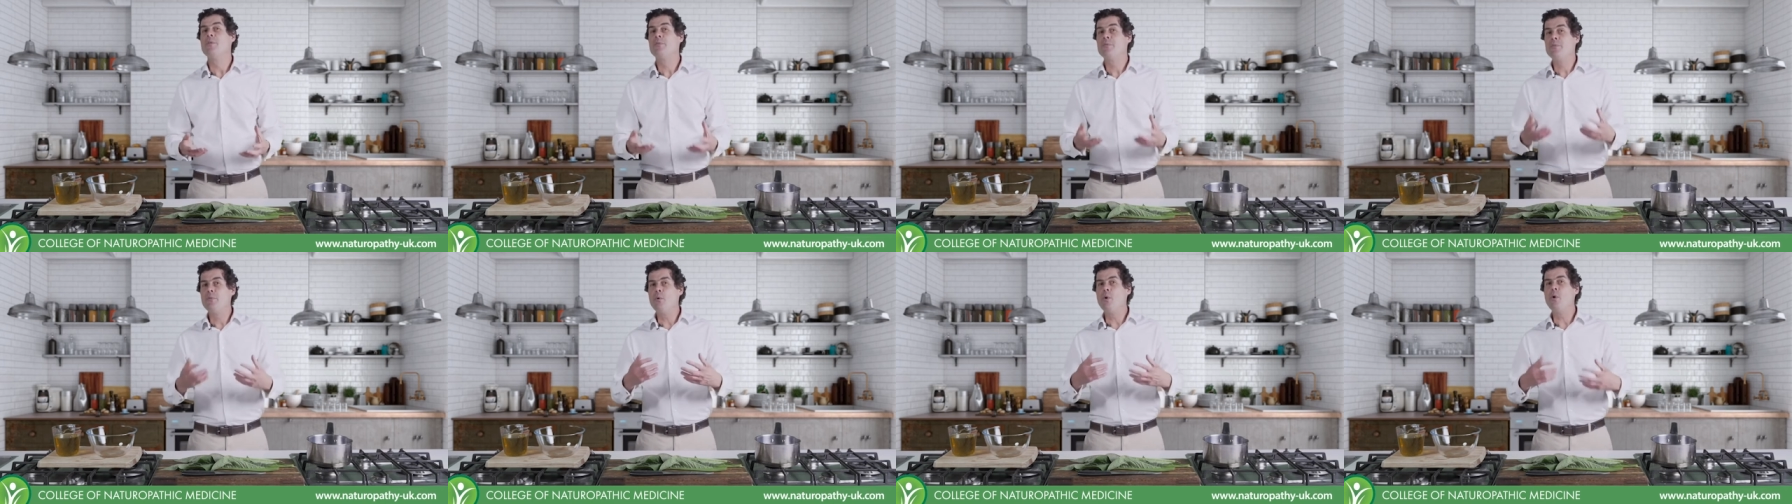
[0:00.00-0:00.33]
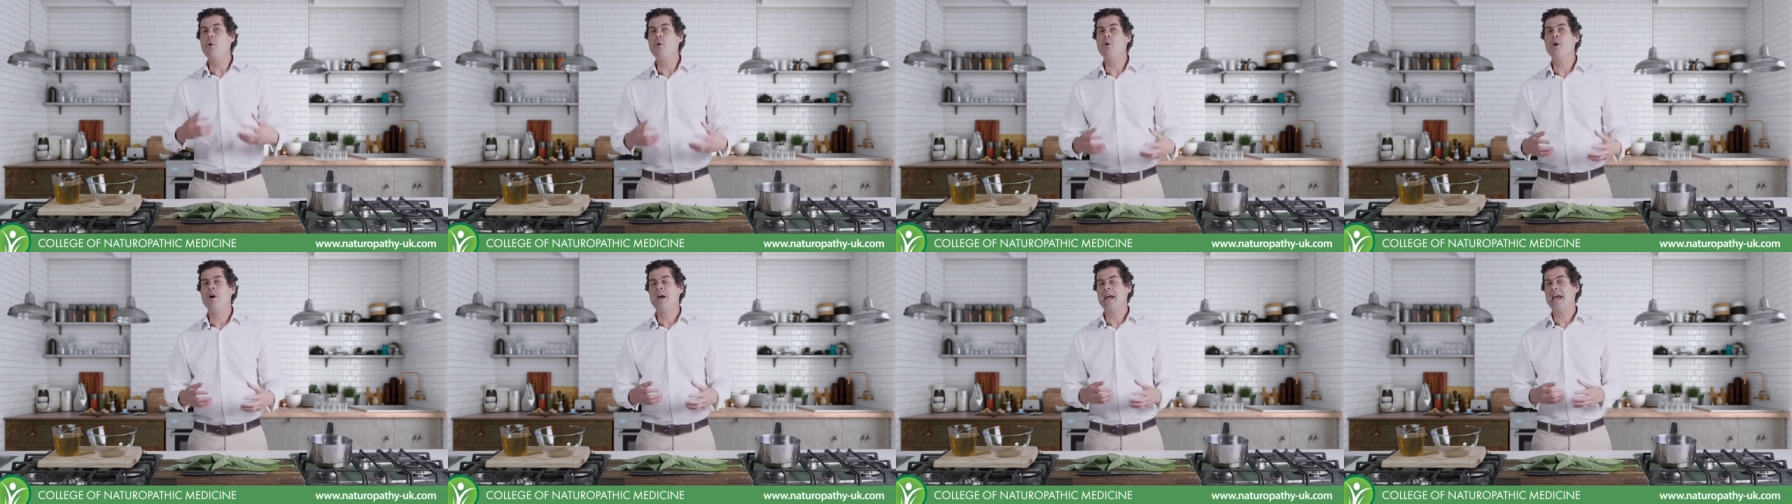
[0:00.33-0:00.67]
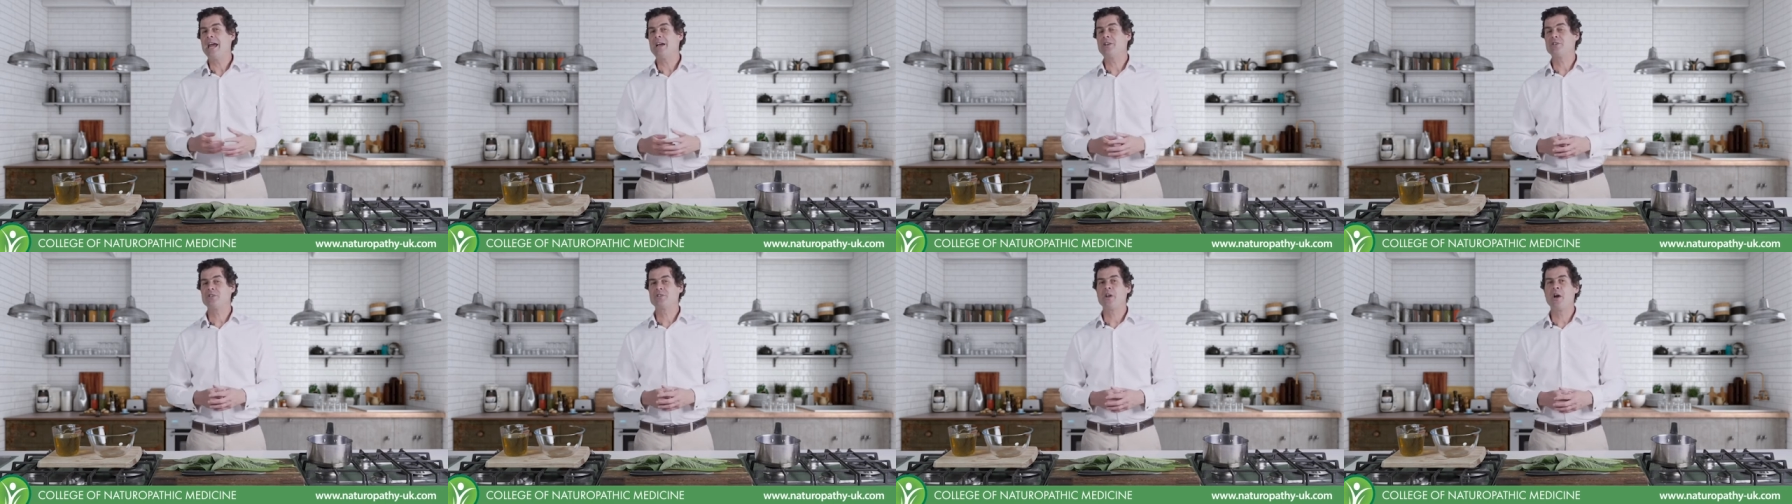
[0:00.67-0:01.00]
for
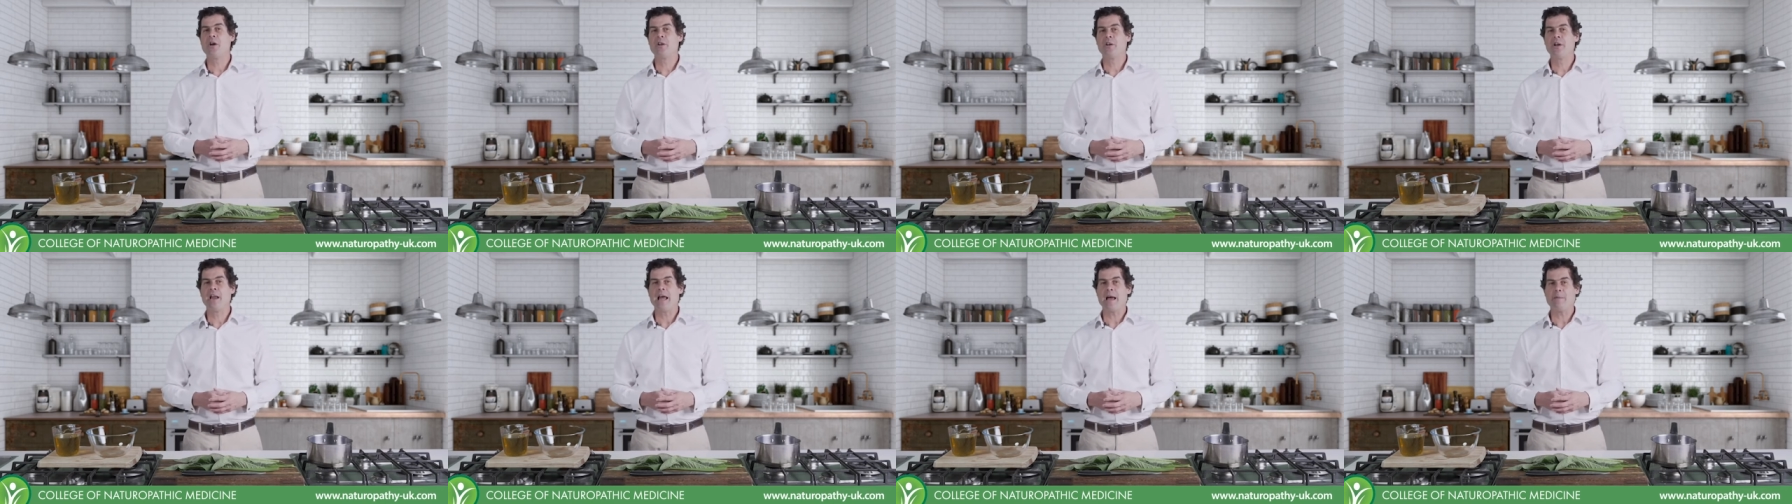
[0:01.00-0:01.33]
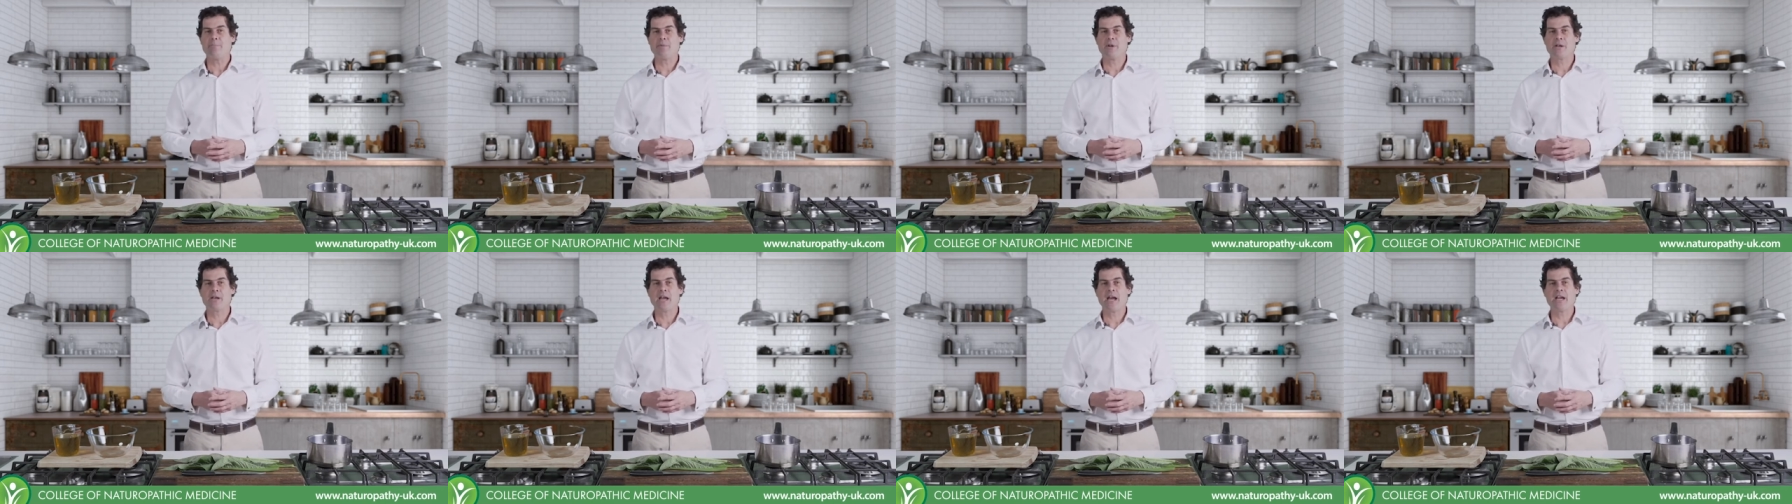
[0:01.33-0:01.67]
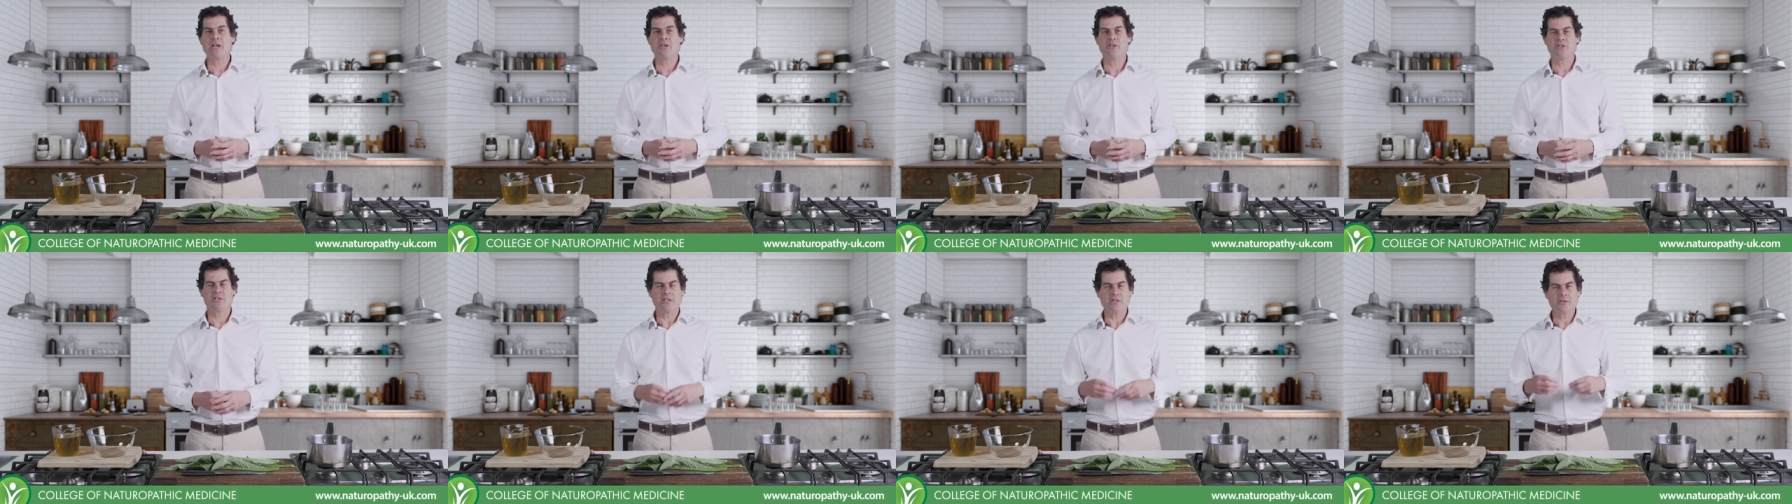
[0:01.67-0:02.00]
external
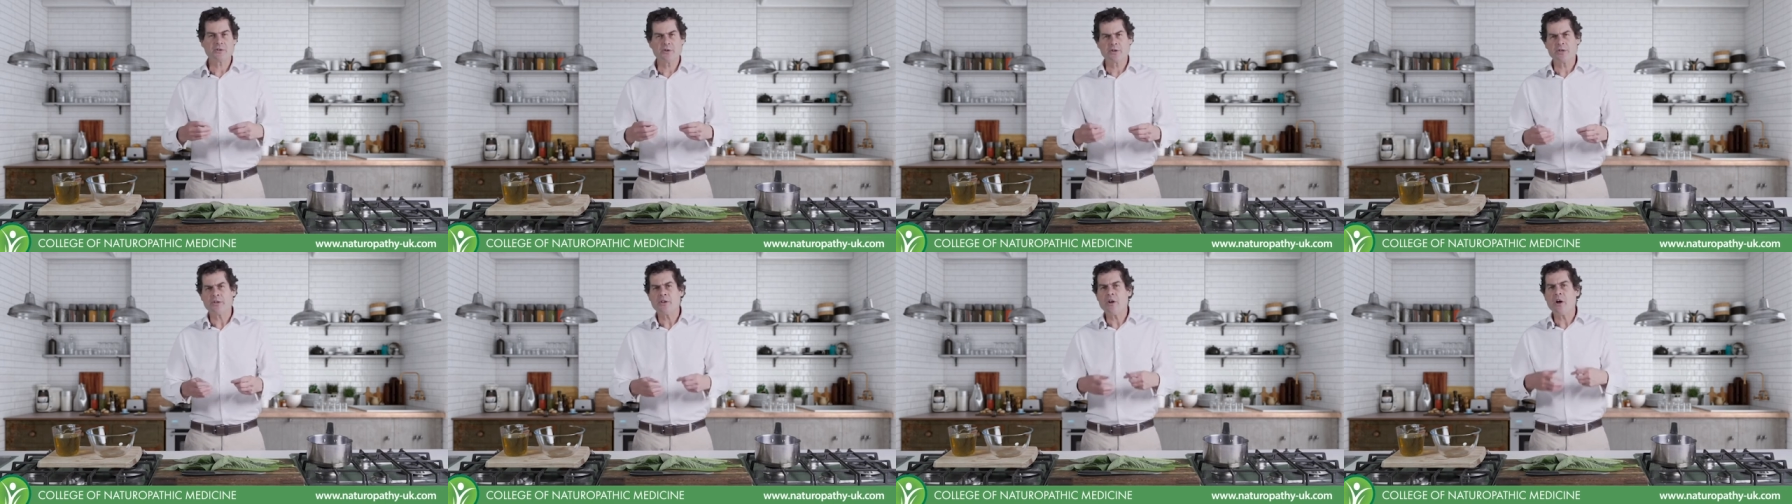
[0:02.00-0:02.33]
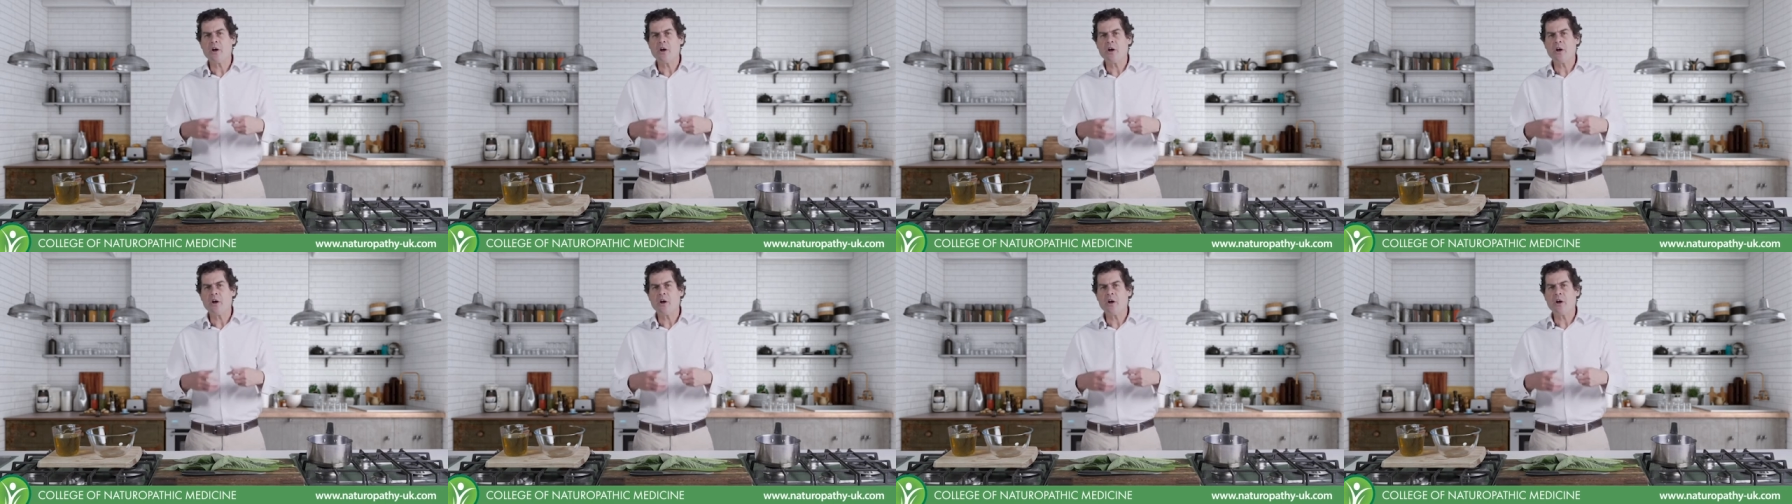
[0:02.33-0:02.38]
application. It's got a